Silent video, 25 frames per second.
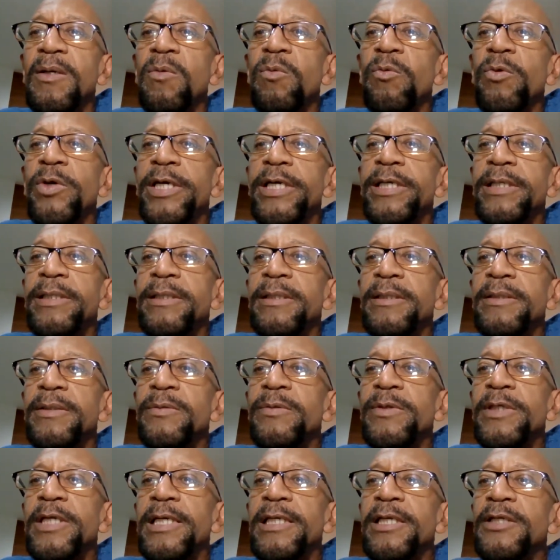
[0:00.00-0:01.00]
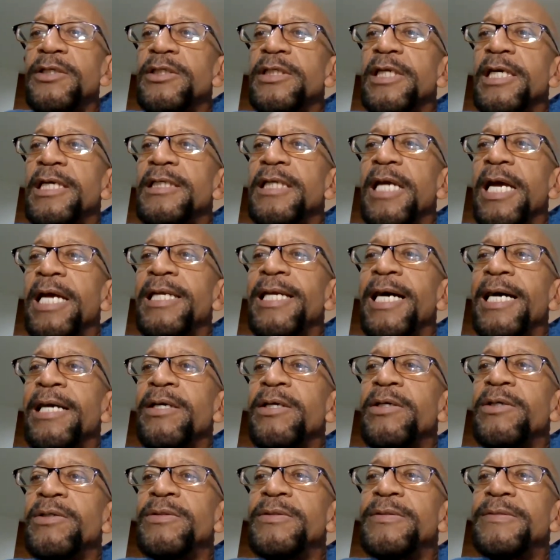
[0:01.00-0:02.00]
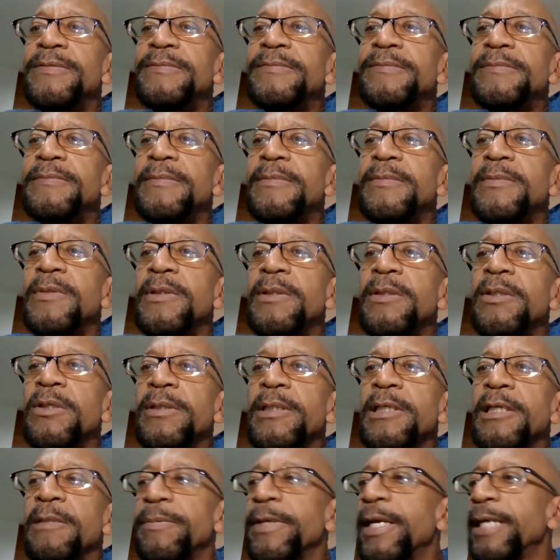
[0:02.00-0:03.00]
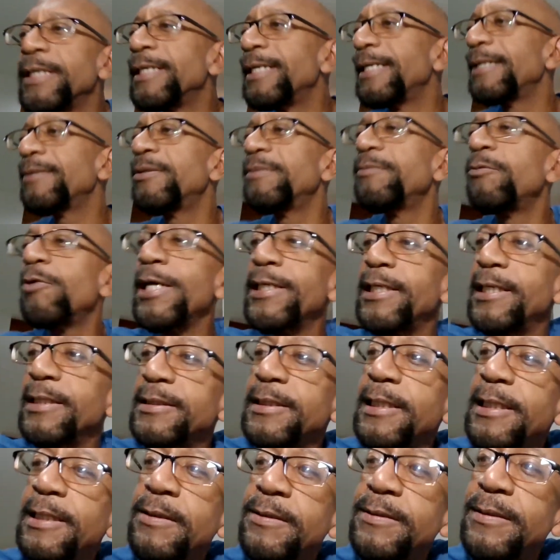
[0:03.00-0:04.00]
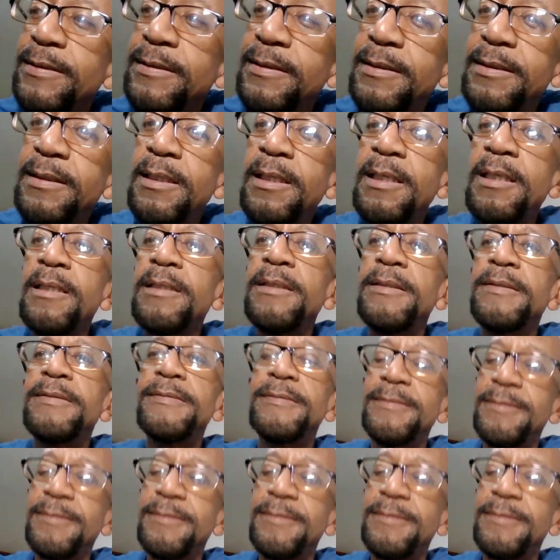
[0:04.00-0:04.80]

When you get a chance, NIO, look up NIO. I'm write that down. I